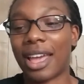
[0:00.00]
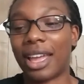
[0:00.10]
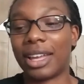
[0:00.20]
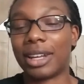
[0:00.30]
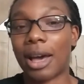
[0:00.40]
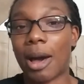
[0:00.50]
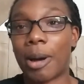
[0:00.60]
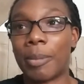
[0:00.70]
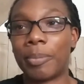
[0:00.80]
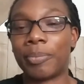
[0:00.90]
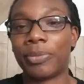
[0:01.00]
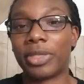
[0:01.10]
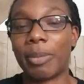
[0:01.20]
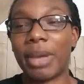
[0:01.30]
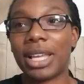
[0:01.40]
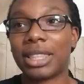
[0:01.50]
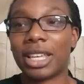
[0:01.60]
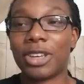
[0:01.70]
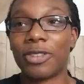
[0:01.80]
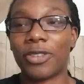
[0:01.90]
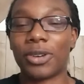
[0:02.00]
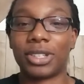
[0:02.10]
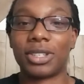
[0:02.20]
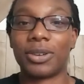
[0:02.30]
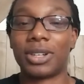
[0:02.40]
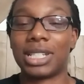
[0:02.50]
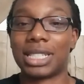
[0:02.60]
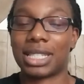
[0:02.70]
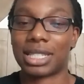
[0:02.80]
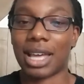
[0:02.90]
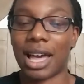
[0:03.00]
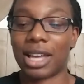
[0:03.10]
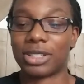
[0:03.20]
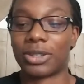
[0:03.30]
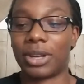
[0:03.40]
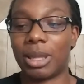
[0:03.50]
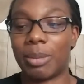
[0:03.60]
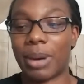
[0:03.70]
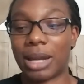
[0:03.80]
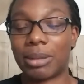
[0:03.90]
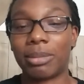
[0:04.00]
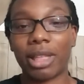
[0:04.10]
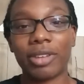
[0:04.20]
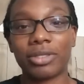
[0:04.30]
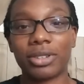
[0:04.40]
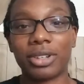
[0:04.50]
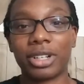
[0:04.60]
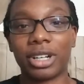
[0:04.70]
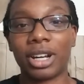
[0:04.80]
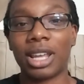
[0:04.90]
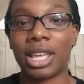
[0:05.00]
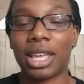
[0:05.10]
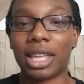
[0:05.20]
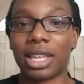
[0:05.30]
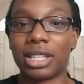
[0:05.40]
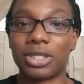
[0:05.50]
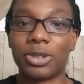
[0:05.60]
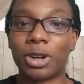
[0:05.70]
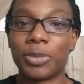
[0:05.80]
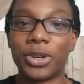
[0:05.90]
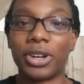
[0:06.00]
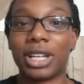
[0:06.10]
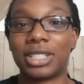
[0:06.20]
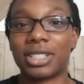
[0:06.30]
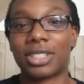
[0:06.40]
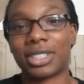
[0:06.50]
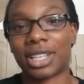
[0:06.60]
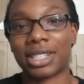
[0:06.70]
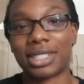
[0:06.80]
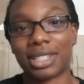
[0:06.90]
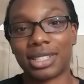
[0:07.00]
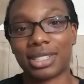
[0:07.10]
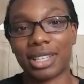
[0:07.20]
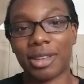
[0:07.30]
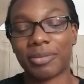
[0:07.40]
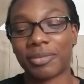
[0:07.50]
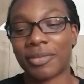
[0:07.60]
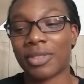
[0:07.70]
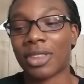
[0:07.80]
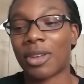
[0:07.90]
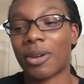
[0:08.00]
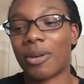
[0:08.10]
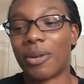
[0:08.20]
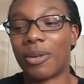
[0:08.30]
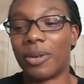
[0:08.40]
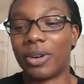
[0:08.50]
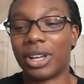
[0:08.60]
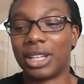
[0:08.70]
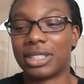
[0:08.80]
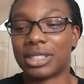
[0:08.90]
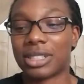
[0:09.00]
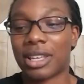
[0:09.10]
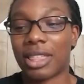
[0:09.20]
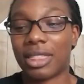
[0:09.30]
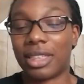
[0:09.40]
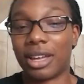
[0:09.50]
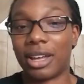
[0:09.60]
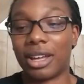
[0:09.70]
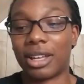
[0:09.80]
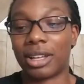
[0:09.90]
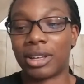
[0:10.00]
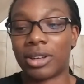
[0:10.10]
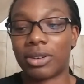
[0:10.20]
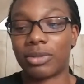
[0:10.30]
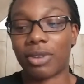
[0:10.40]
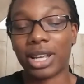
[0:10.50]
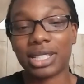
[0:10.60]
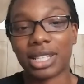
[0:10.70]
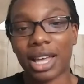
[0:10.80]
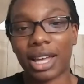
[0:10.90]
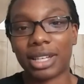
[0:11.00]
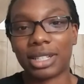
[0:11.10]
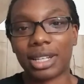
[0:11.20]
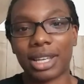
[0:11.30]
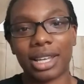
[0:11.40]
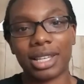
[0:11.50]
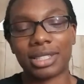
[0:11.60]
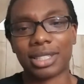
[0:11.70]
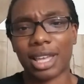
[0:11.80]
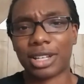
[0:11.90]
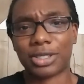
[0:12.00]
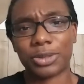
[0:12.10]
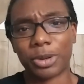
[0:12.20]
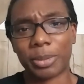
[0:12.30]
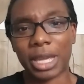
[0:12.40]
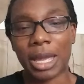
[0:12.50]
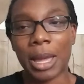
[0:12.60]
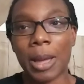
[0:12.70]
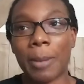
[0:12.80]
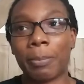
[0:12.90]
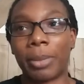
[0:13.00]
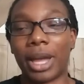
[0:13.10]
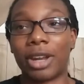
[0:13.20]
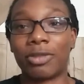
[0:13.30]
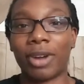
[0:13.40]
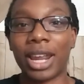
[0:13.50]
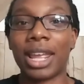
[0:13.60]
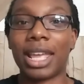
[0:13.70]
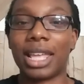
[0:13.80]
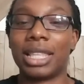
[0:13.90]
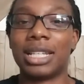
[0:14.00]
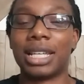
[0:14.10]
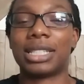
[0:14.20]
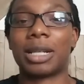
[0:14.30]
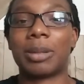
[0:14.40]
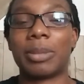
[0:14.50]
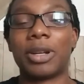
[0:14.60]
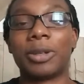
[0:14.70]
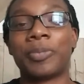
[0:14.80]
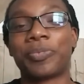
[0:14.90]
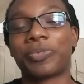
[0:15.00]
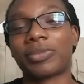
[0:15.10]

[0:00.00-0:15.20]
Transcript: And um, the main thing you're focusing on is the sky. So in the bottom left corner, it's normal. It just looks like a sunset. On the right side is kind of stormy, but right in the dead center middle,